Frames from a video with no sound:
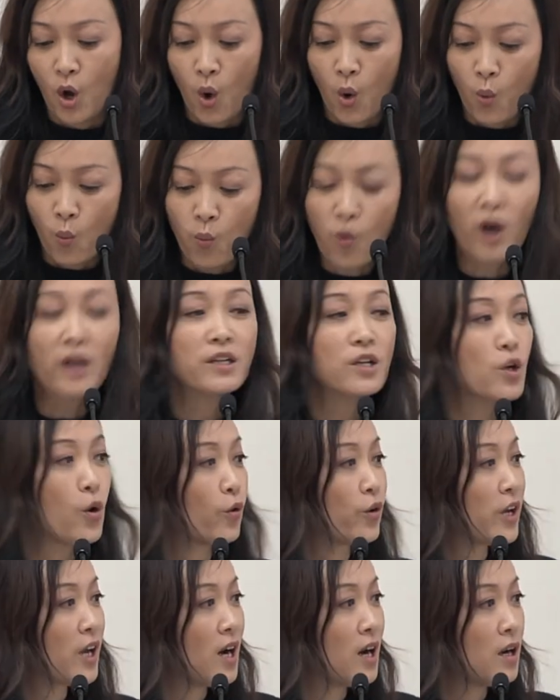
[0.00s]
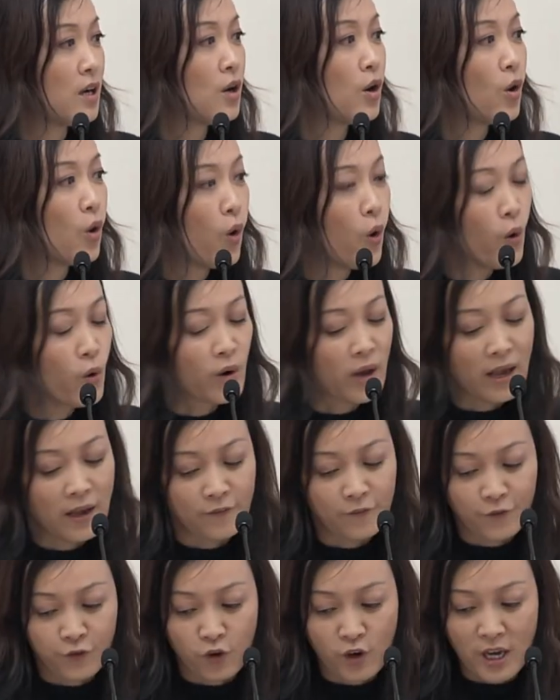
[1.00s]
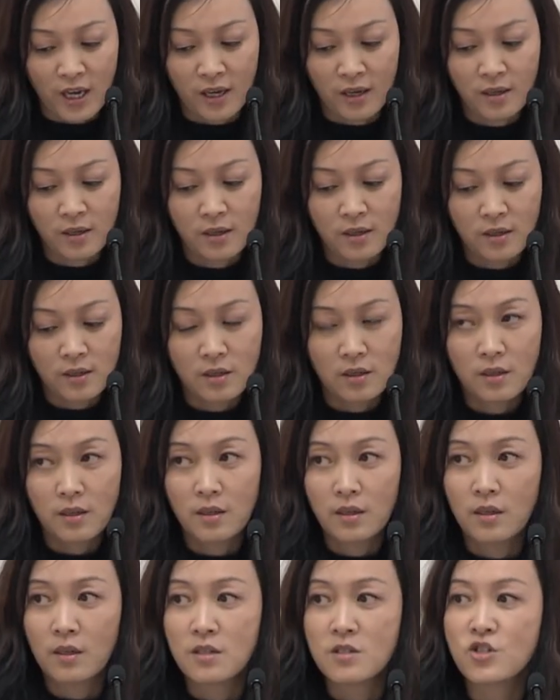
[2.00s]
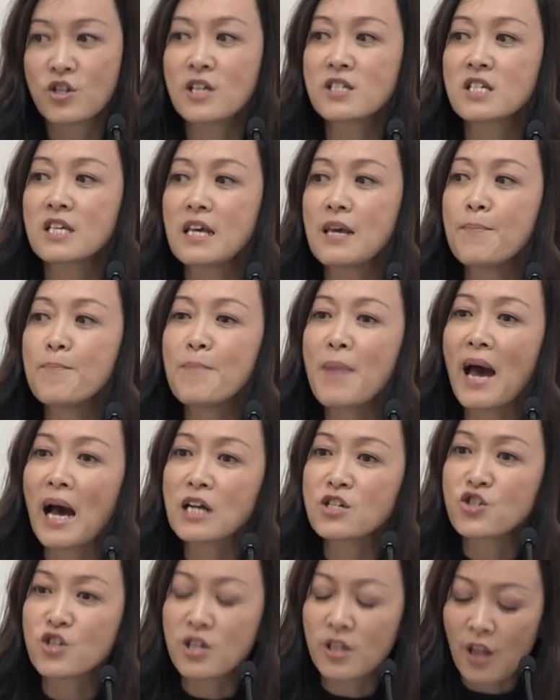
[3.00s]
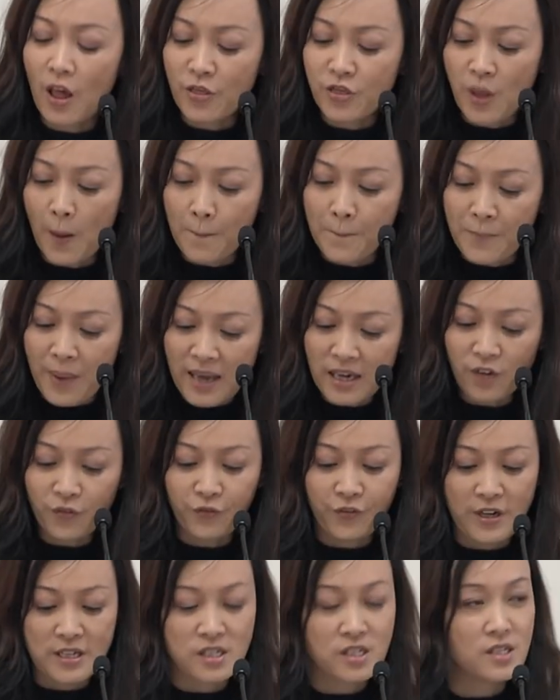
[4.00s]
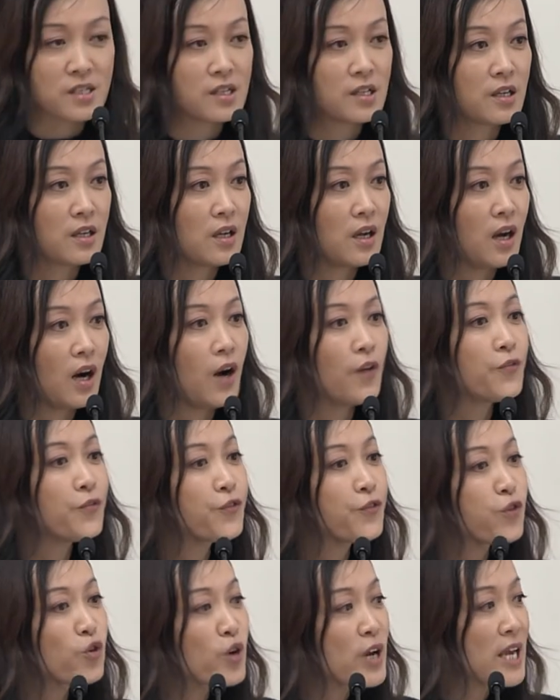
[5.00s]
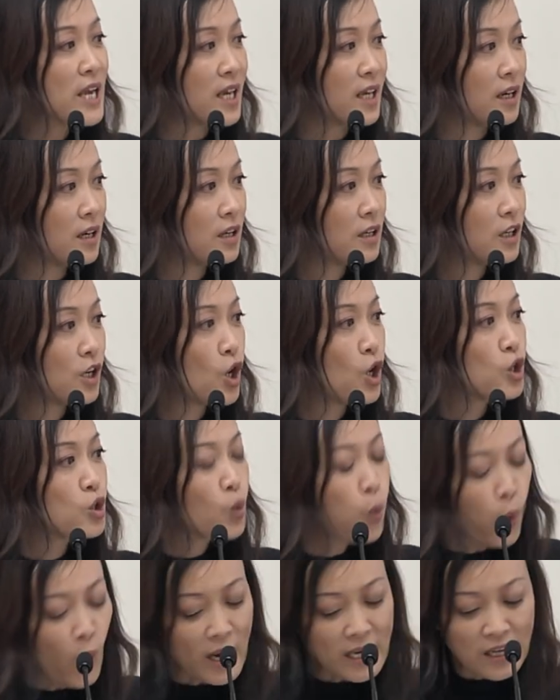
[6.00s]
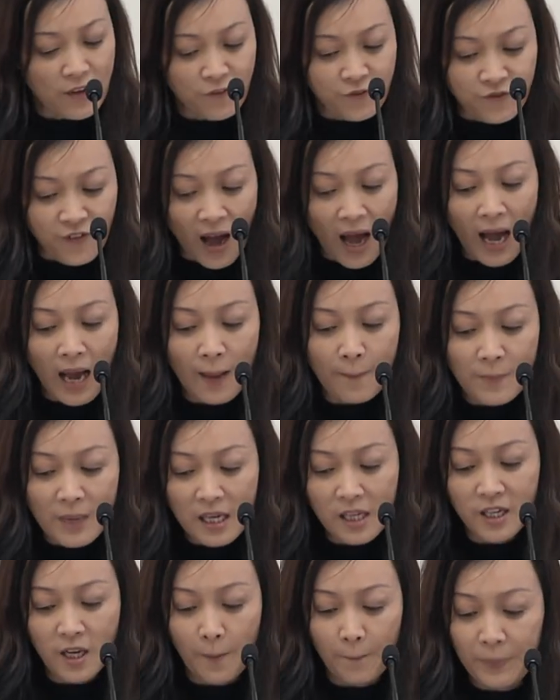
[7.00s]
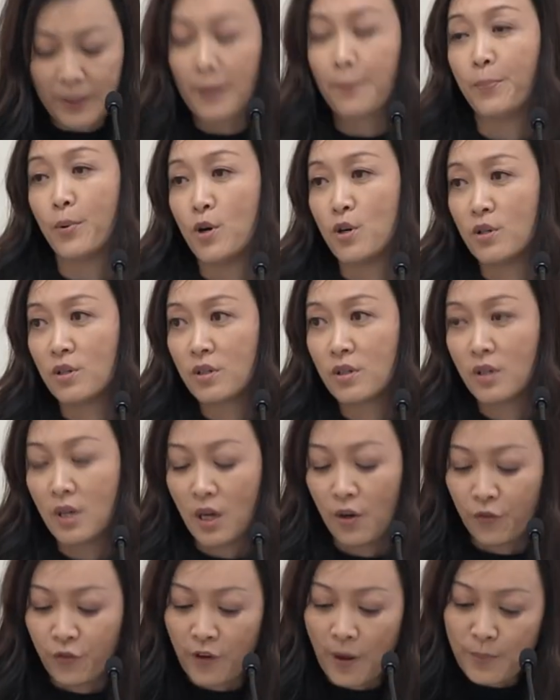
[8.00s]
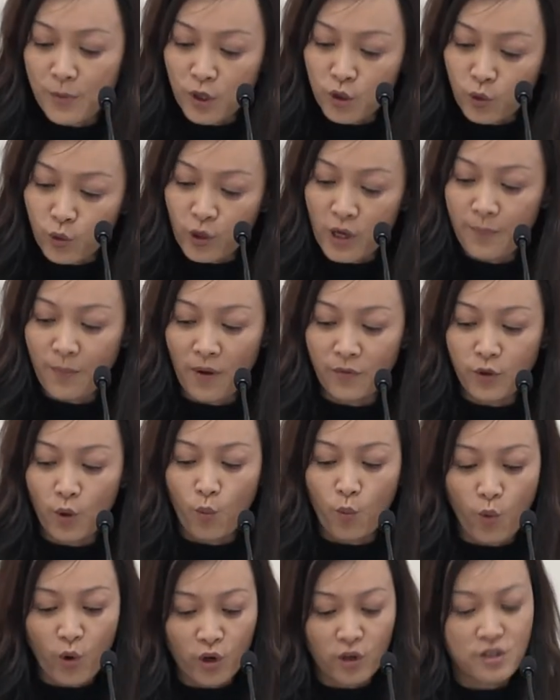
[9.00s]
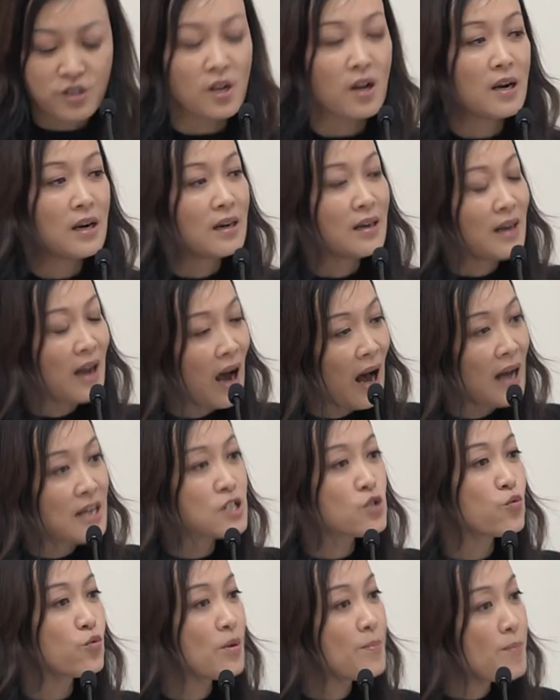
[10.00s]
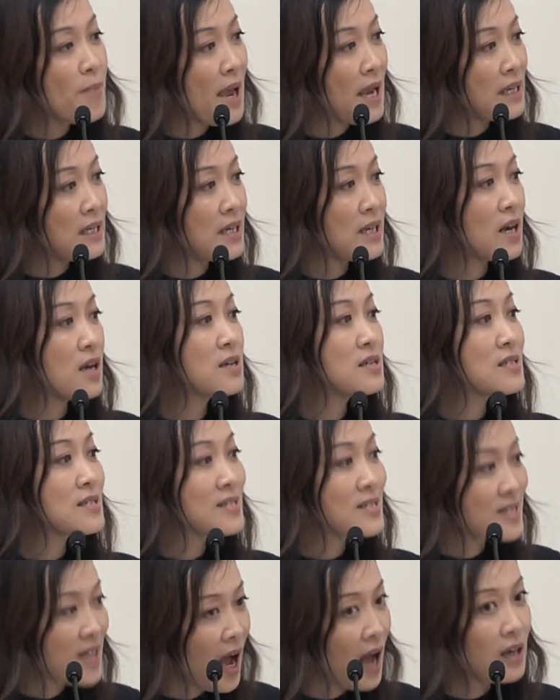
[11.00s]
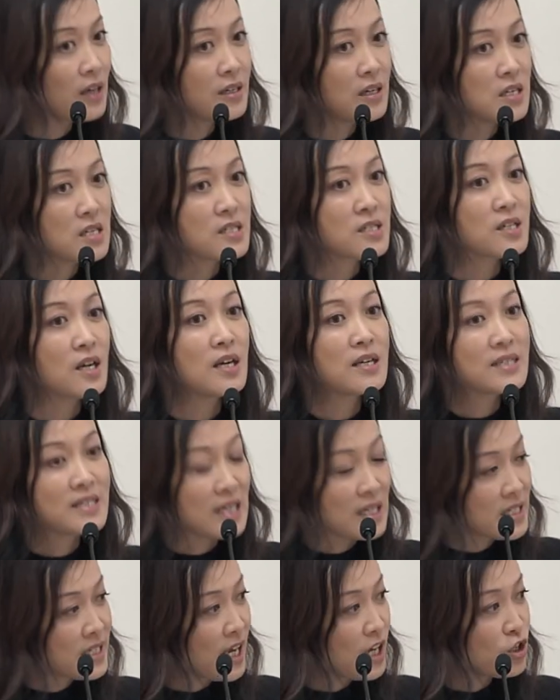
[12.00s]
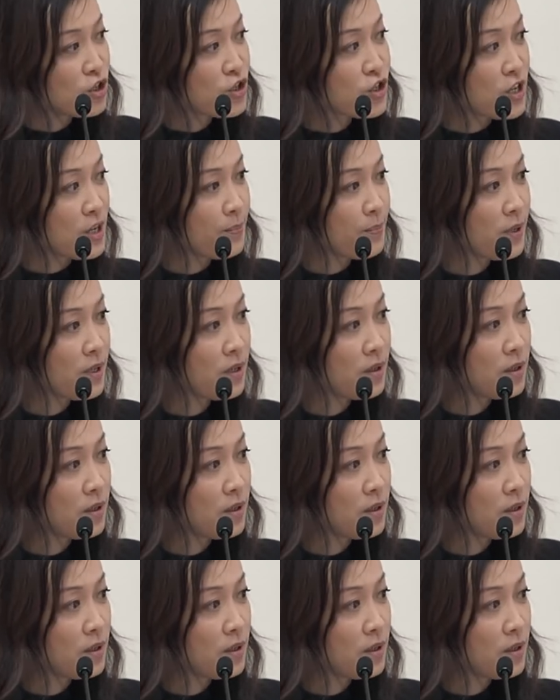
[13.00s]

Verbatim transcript: One Korea, whole and free. Just imagine the benefits of freeing 25 million people from the grip of the world's last remaining Stalinist dictatorship.